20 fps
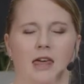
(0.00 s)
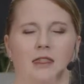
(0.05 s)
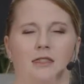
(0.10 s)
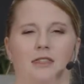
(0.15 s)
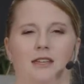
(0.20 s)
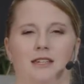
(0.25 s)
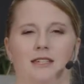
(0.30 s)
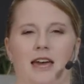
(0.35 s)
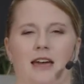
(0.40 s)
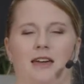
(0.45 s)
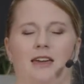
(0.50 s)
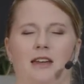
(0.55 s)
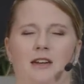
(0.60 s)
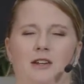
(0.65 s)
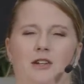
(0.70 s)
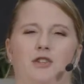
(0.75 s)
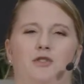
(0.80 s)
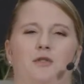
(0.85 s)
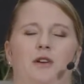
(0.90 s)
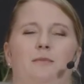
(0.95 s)
The tech
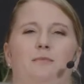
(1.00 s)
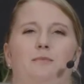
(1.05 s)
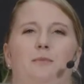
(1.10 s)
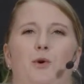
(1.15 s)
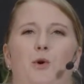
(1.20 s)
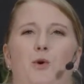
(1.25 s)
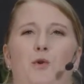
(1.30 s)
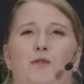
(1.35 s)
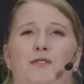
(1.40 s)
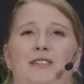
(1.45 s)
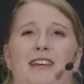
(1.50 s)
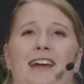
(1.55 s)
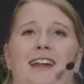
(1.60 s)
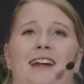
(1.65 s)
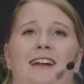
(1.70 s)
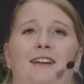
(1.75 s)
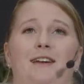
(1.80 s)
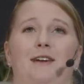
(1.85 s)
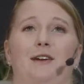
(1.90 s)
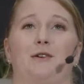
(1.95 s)
industry moves
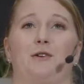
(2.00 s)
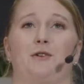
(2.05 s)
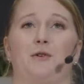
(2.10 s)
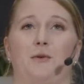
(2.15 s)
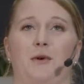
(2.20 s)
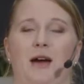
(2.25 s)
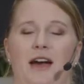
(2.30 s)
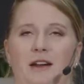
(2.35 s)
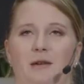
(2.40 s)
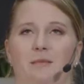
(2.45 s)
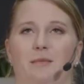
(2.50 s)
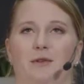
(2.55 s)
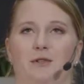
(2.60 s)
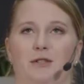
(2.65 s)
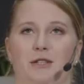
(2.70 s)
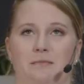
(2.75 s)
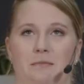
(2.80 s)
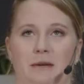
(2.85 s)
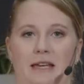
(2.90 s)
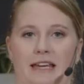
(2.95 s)
at an incredible
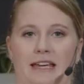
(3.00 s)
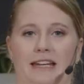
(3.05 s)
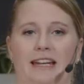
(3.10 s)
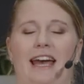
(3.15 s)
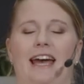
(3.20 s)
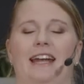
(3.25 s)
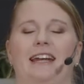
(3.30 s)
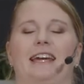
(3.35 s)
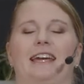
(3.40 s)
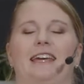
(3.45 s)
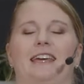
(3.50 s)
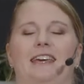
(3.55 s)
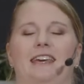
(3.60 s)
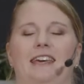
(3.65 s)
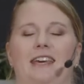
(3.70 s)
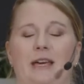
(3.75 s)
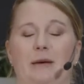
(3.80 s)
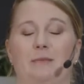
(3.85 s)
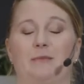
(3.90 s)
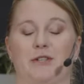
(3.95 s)
speed and it
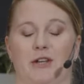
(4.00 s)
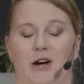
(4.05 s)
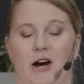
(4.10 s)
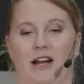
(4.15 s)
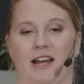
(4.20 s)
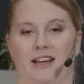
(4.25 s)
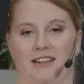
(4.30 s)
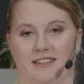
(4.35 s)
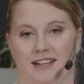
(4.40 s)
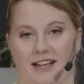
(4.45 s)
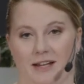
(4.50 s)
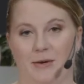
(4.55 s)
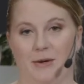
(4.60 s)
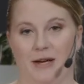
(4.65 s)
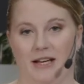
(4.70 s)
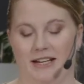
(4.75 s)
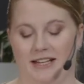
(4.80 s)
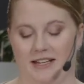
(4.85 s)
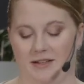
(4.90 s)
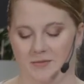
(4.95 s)
keeps on
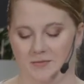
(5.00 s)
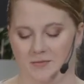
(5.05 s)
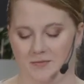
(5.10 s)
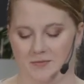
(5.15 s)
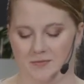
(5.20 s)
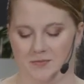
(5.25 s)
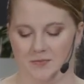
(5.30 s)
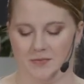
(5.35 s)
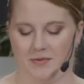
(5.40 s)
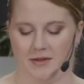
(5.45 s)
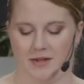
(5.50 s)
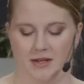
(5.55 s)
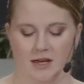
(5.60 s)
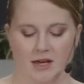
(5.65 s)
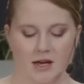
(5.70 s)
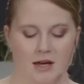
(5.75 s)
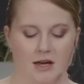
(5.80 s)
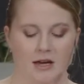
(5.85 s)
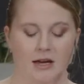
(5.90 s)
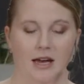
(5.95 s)
accelerating.
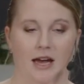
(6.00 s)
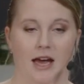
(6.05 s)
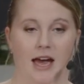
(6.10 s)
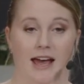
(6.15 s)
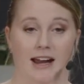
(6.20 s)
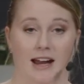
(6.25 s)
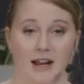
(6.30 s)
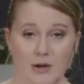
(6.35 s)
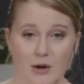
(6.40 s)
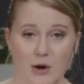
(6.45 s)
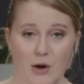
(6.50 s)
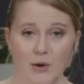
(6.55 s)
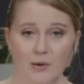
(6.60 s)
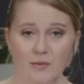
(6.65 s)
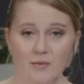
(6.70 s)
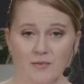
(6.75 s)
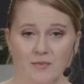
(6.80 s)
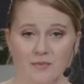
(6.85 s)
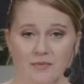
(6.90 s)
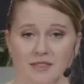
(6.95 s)
And I know
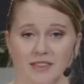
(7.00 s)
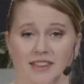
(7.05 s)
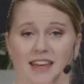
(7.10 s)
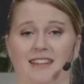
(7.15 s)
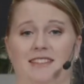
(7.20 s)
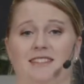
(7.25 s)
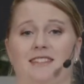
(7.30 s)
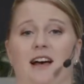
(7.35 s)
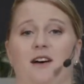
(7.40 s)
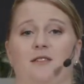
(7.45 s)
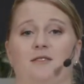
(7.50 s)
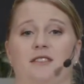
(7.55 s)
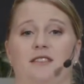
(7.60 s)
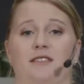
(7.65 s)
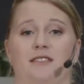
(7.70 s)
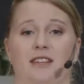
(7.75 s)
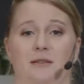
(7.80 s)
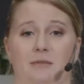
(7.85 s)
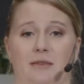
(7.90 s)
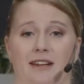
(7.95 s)
that sounds
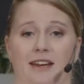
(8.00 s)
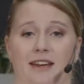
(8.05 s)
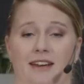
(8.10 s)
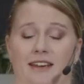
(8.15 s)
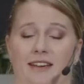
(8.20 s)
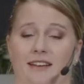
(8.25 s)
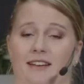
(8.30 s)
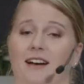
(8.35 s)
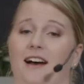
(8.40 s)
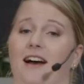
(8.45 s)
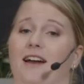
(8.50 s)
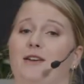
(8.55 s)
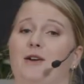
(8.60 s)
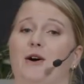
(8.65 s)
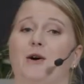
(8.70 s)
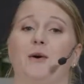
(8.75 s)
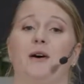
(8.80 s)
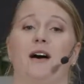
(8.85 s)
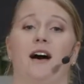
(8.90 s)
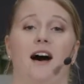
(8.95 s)
intimidating. I
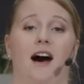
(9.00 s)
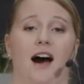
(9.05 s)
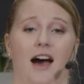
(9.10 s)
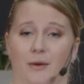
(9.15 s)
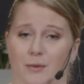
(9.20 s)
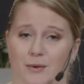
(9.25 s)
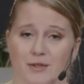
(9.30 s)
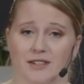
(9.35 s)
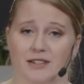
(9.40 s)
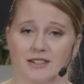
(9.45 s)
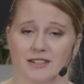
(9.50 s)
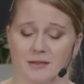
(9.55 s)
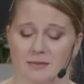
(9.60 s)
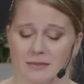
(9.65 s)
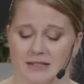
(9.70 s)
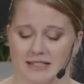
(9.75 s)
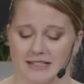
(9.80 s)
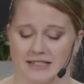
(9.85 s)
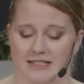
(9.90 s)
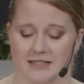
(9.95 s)
know I was
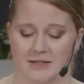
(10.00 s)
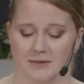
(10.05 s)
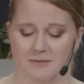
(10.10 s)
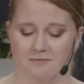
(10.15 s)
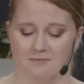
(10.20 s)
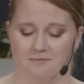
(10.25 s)
intimidated.